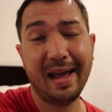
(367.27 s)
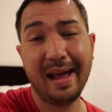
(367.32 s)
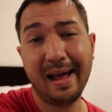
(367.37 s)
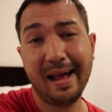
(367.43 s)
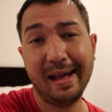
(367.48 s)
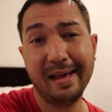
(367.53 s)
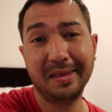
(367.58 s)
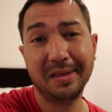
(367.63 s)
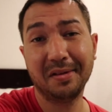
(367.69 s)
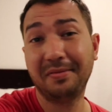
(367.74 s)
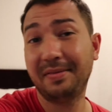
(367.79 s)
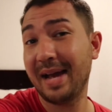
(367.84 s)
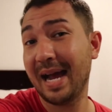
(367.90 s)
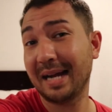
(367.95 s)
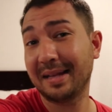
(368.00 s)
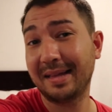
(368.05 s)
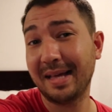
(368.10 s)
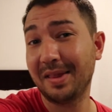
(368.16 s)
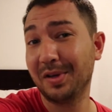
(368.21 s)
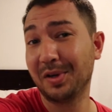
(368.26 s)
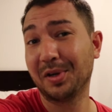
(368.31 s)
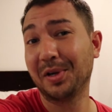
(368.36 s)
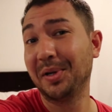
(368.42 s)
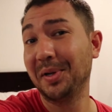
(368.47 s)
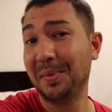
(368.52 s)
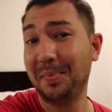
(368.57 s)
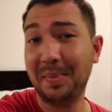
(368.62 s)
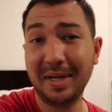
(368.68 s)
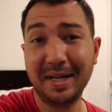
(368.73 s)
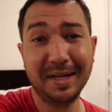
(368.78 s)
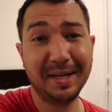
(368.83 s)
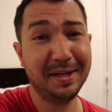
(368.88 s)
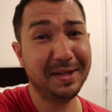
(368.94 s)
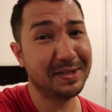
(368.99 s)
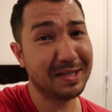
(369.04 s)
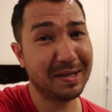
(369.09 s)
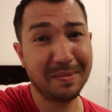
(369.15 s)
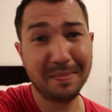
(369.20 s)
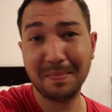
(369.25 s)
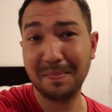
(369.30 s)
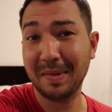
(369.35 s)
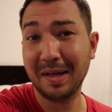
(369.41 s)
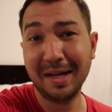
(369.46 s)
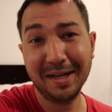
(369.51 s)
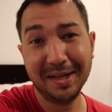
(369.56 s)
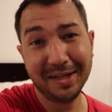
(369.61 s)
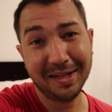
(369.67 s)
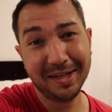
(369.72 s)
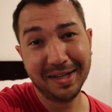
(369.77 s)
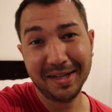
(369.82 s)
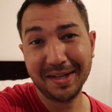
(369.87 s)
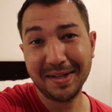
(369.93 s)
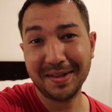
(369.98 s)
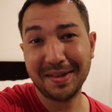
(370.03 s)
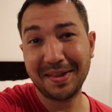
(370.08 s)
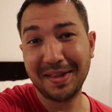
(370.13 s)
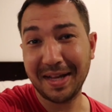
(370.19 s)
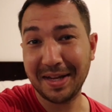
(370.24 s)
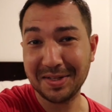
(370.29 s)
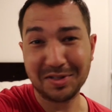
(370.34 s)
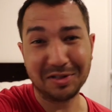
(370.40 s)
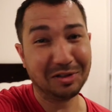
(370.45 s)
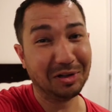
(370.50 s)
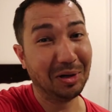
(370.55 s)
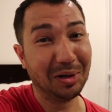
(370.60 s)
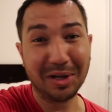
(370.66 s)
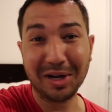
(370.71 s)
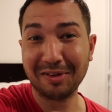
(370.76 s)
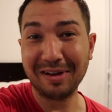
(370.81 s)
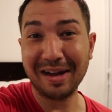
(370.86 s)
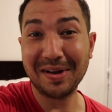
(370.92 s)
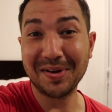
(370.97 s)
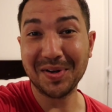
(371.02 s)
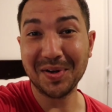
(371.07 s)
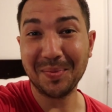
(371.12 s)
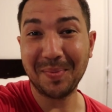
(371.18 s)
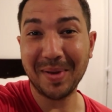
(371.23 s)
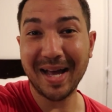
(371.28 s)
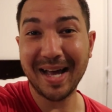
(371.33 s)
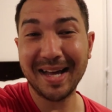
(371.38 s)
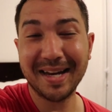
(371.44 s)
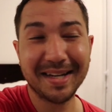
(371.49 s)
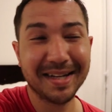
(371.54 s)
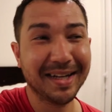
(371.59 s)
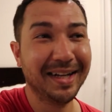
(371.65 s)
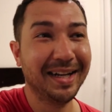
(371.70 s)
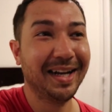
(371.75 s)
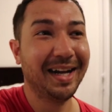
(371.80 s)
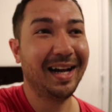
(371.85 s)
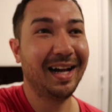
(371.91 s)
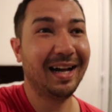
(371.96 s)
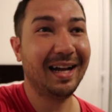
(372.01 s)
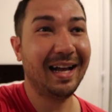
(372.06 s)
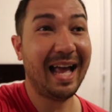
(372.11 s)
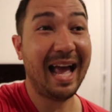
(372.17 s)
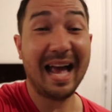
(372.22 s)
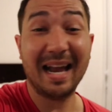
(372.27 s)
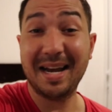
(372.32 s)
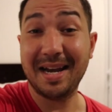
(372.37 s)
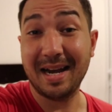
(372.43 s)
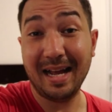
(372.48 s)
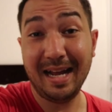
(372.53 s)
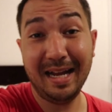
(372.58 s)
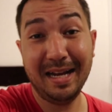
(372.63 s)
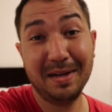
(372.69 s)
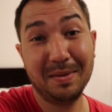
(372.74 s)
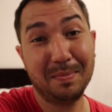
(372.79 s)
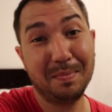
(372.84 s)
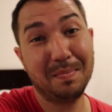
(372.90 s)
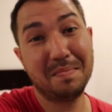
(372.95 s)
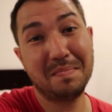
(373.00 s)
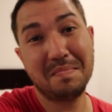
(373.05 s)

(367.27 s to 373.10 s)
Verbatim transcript: And the fact that there could be some things crawling around your bed uh, at night,